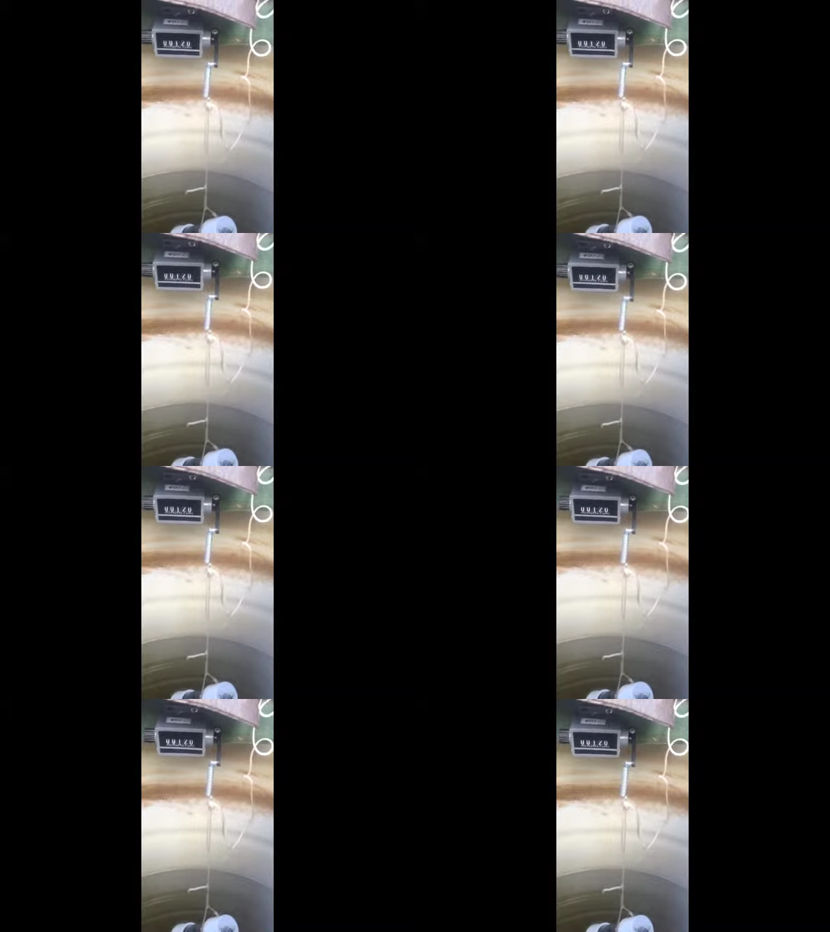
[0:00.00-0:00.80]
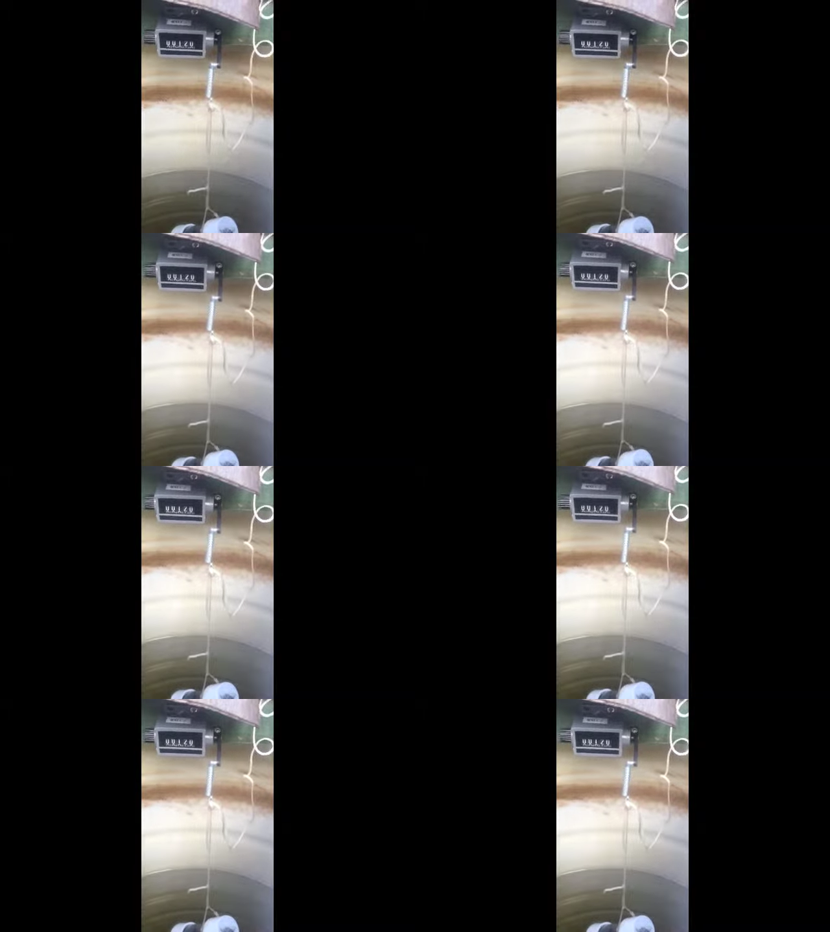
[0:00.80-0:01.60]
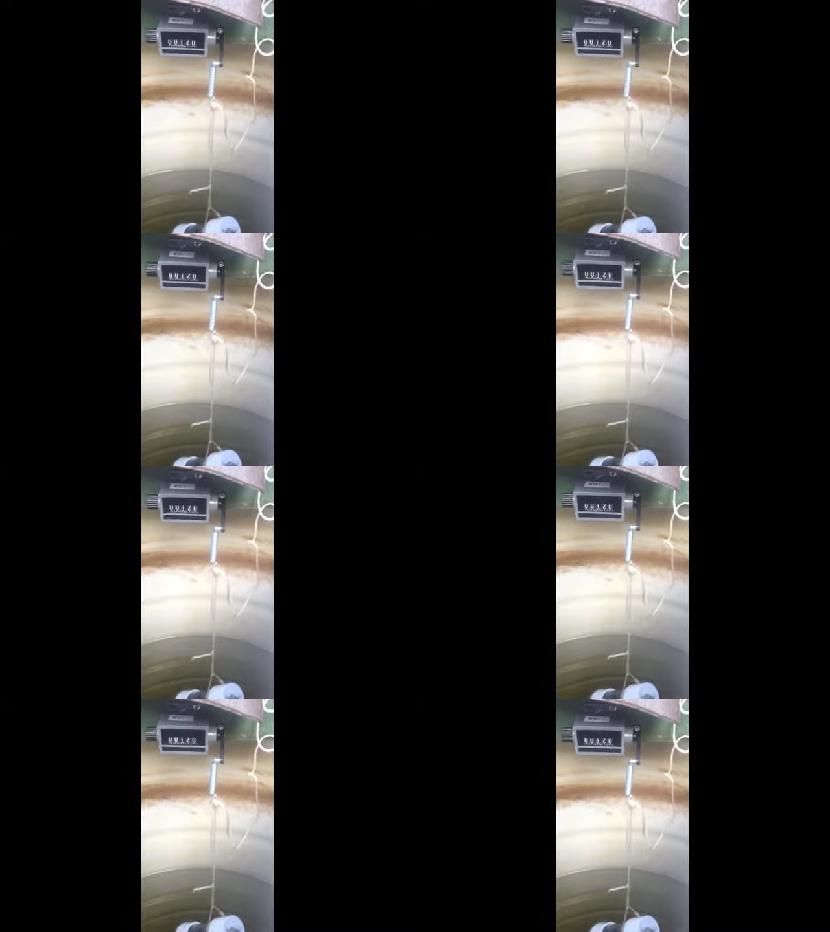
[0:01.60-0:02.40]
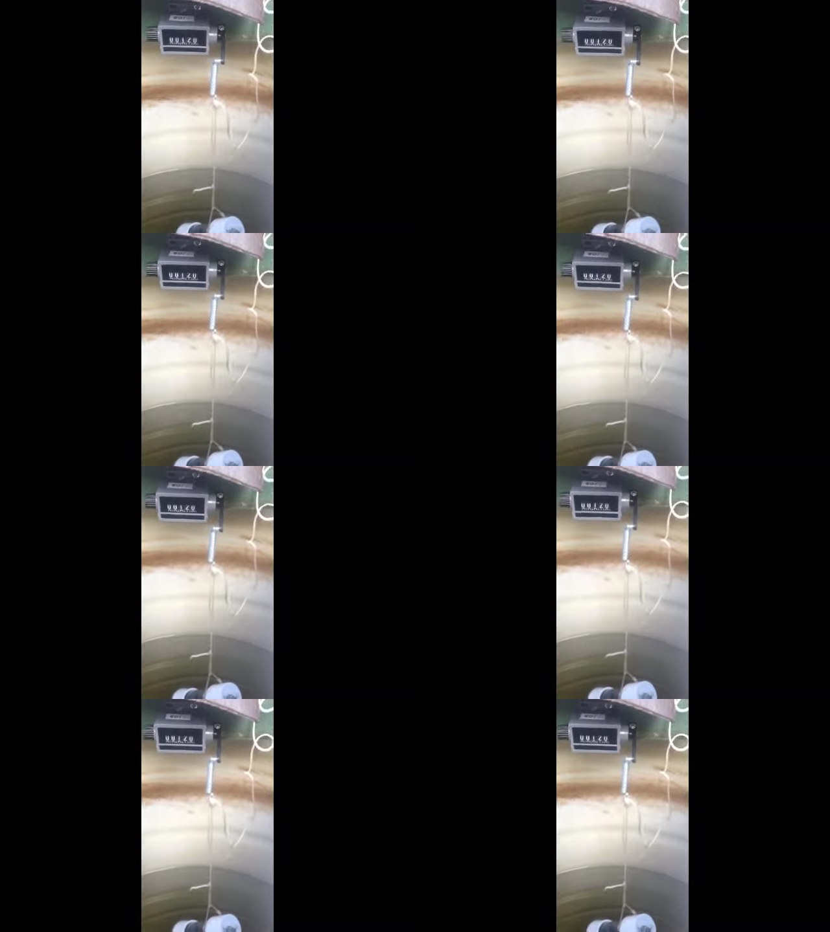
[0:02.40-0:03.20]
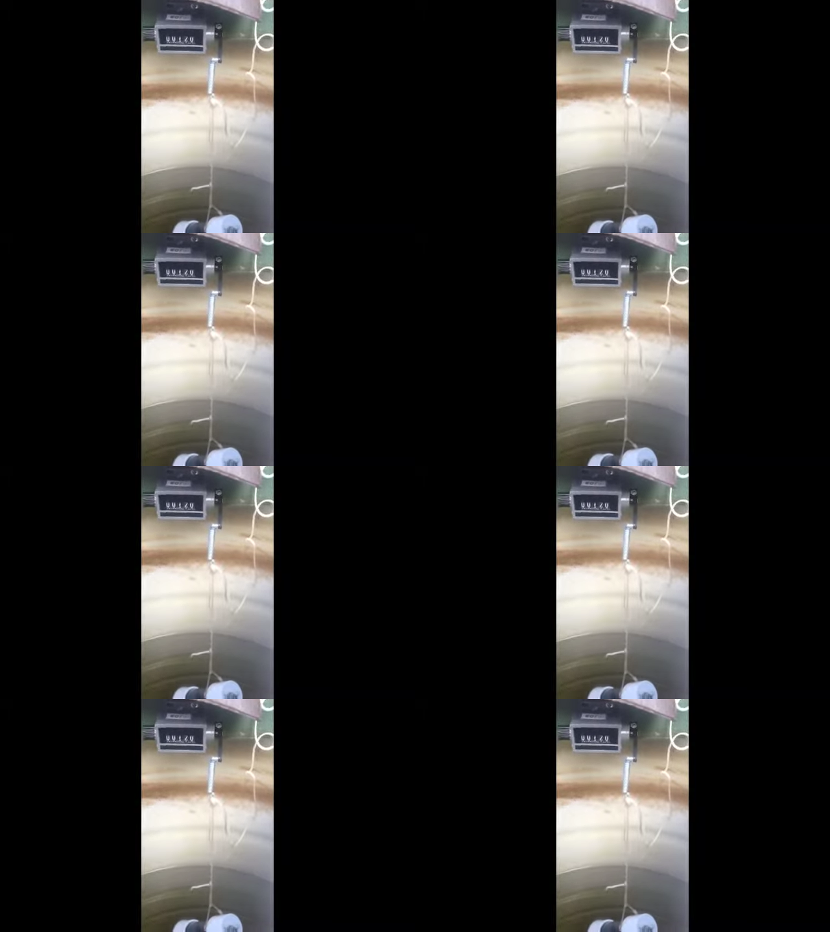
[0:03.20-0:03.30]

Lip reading: (no speaker visible)